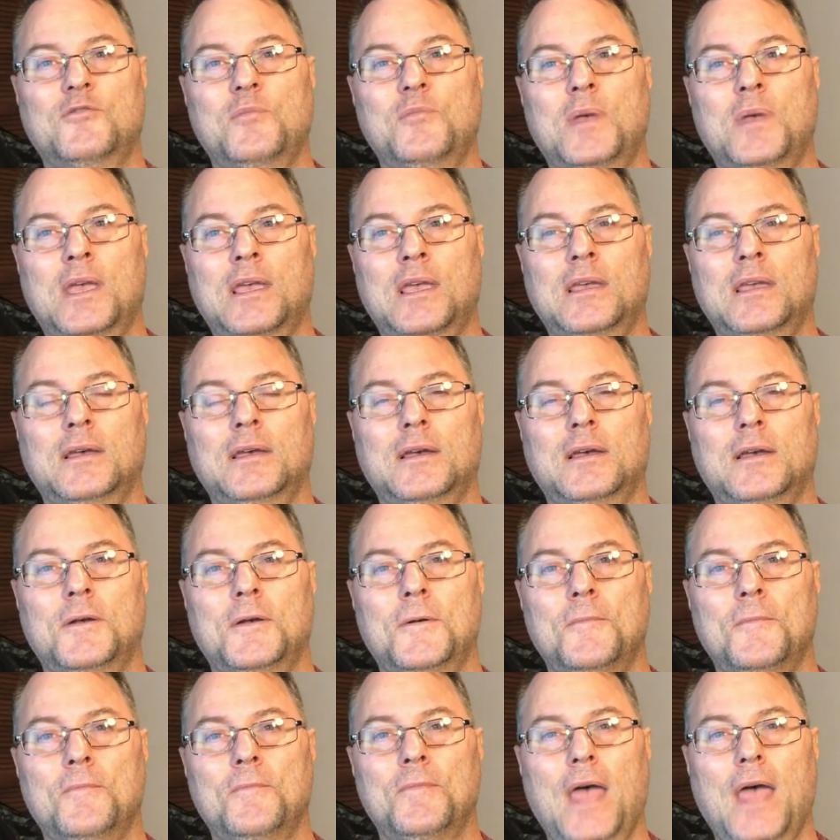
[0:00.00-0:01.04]
I don't care
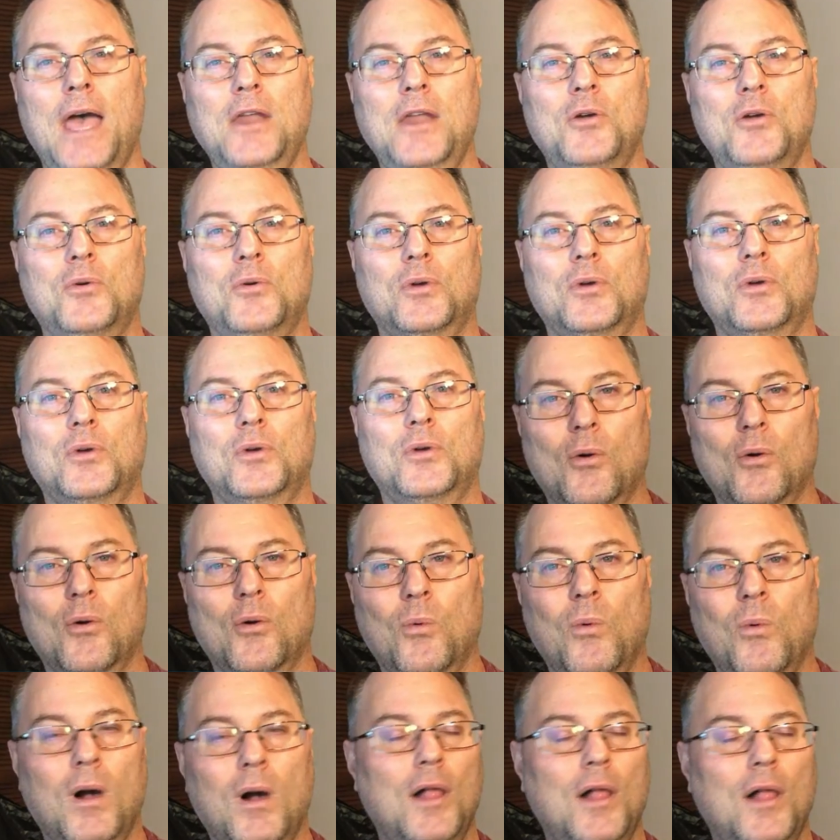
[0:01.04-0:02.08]
what the
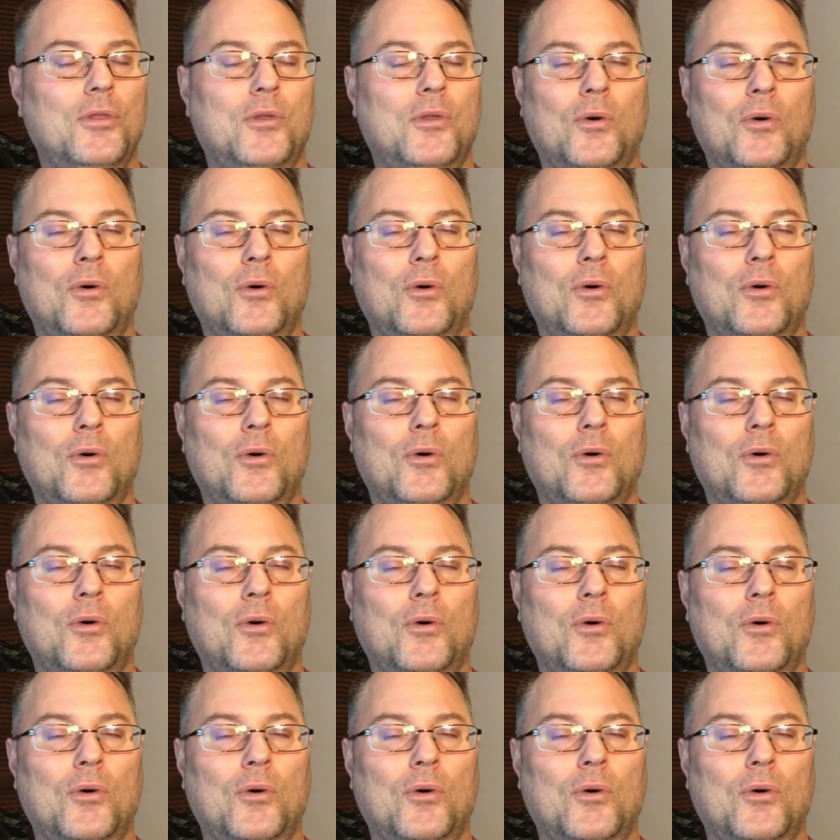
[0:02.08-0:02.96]
world may say.